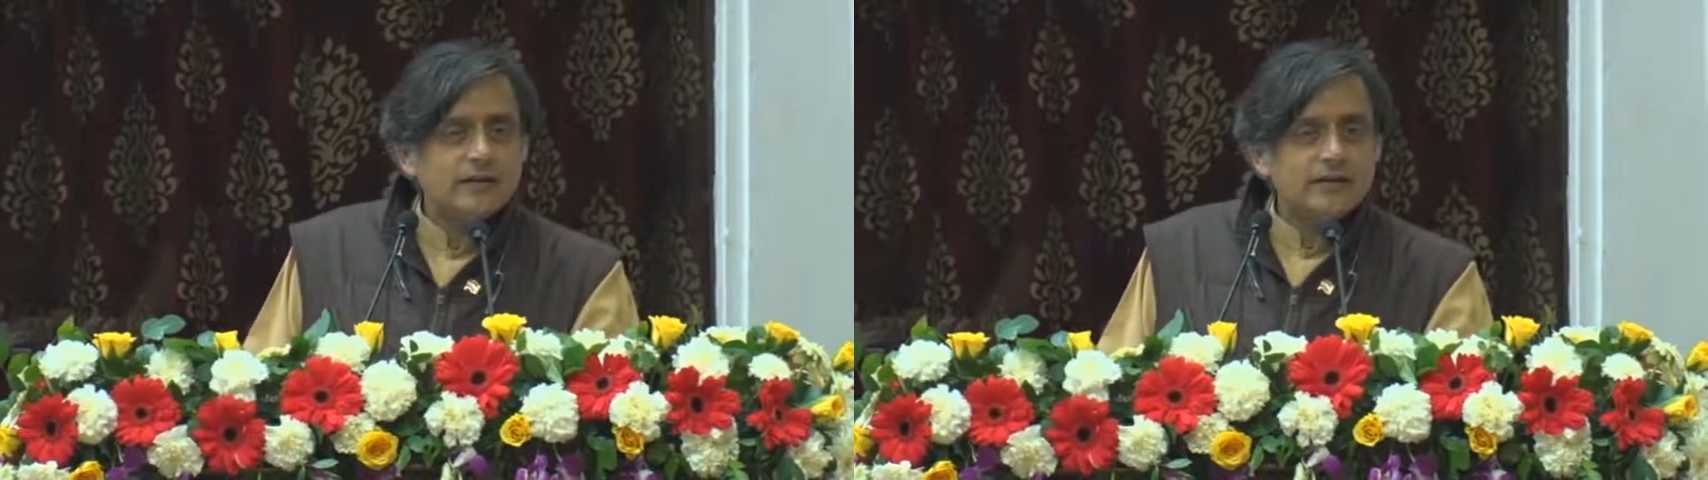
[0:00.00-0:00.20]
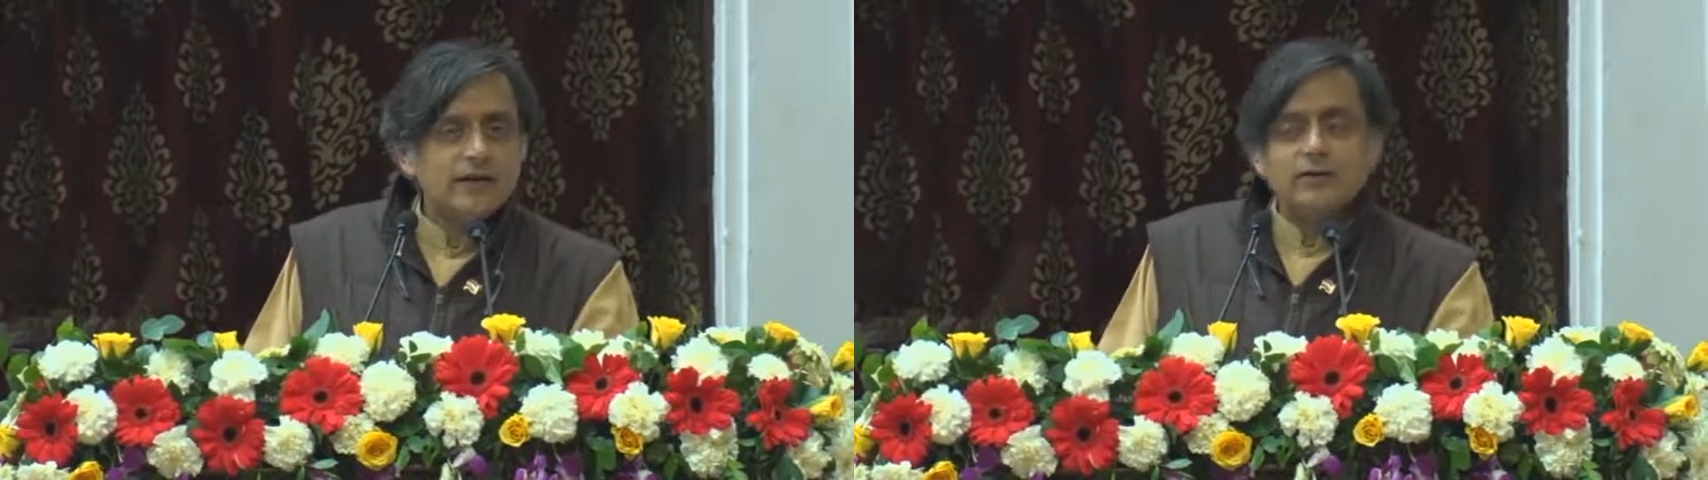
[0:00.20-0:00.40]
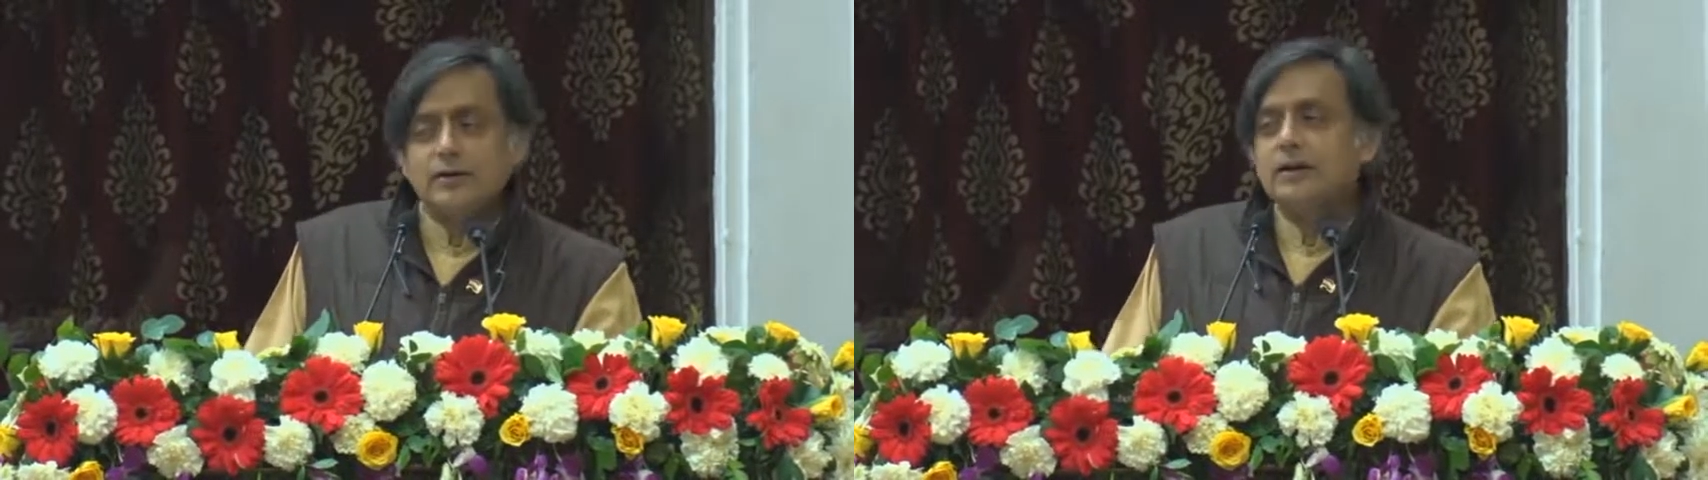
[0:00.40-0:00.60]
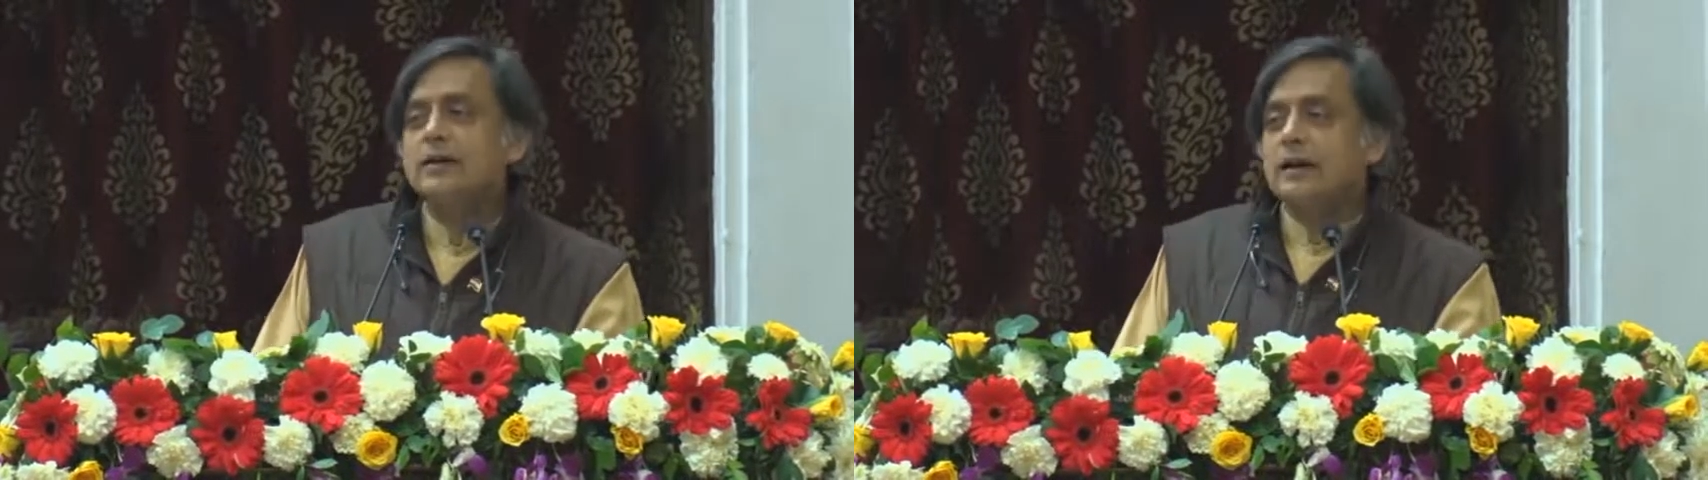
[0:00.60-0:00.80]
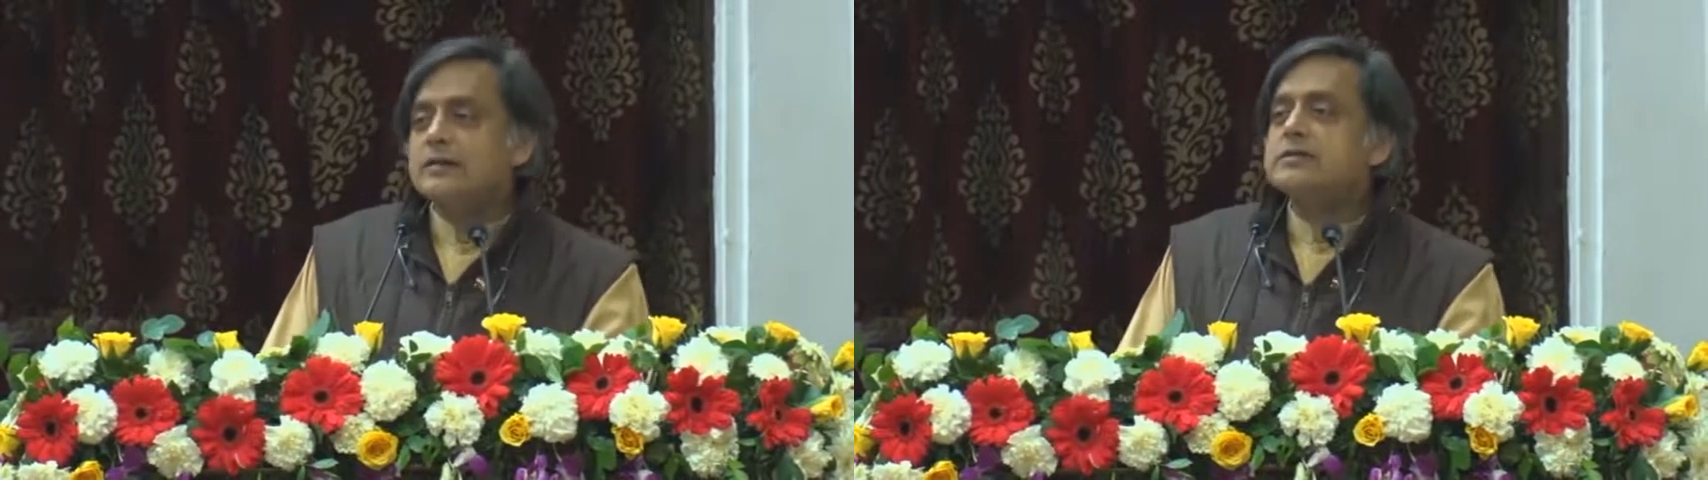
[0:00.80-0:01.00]
Now, in a
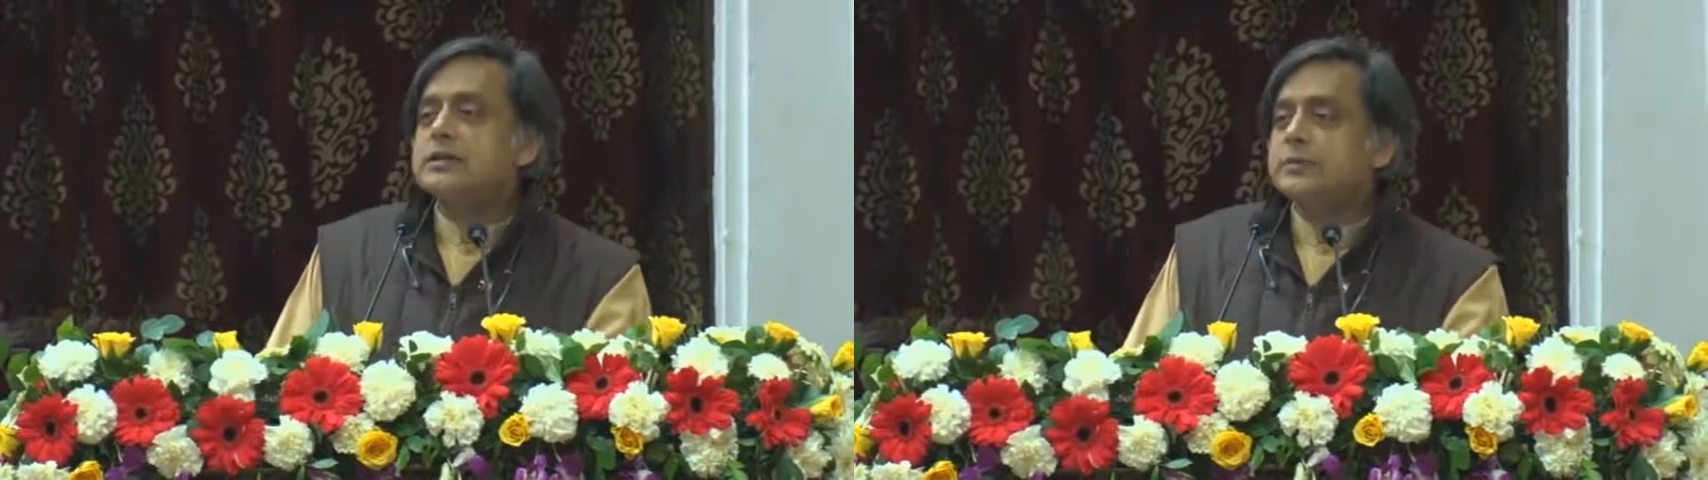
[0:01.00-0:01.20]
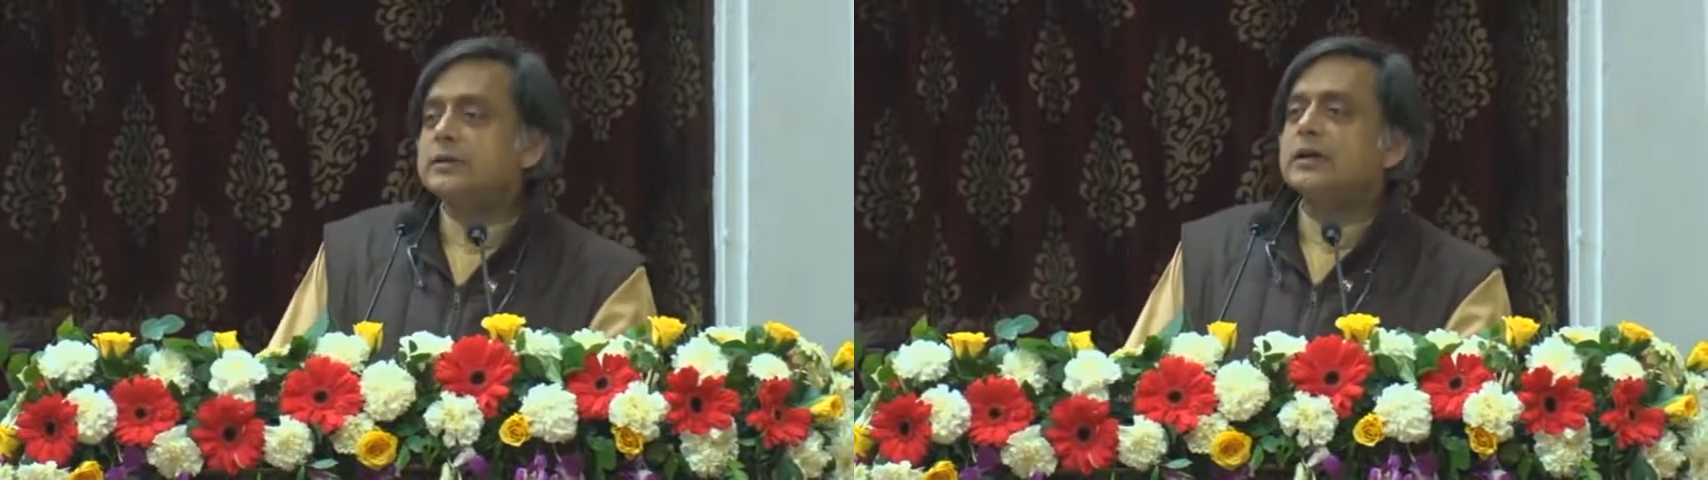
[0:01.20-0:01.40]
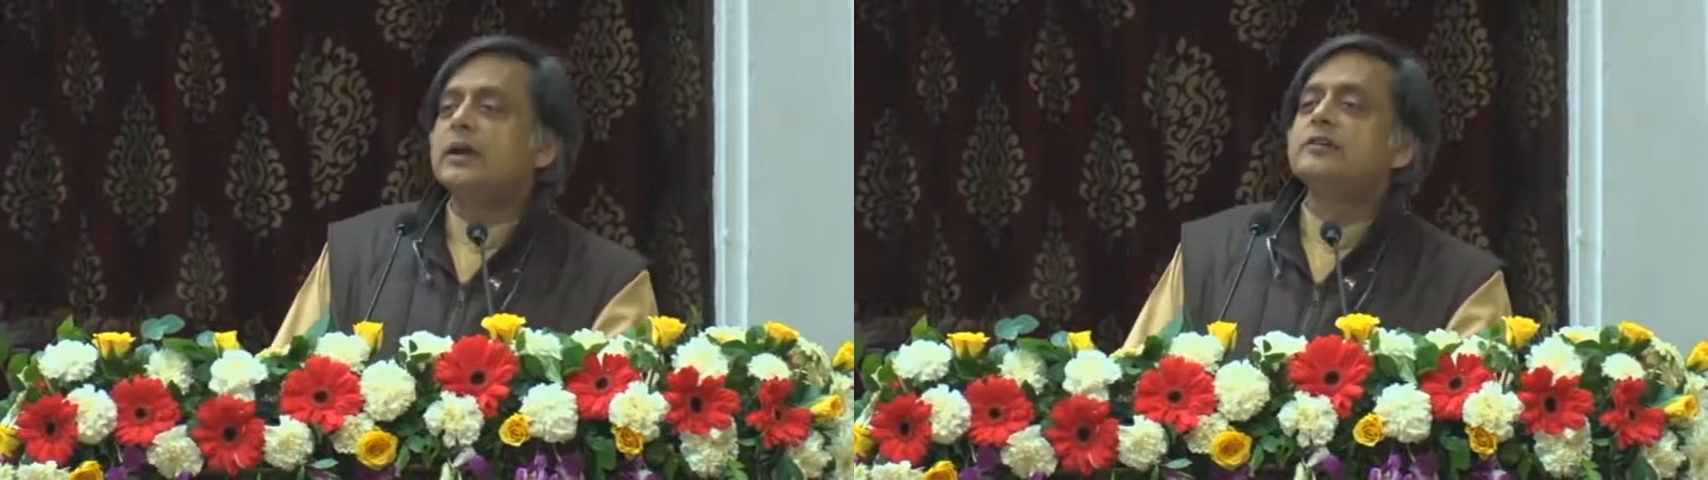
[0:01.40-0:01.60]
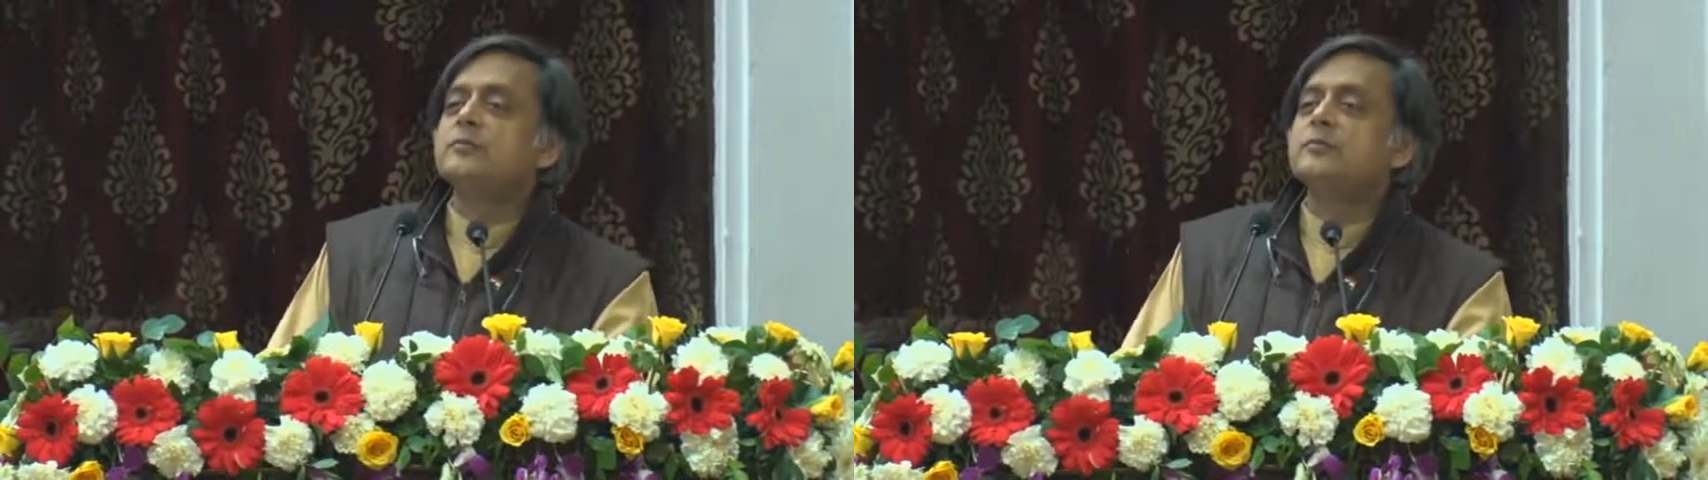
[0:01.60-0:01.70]
country with the kind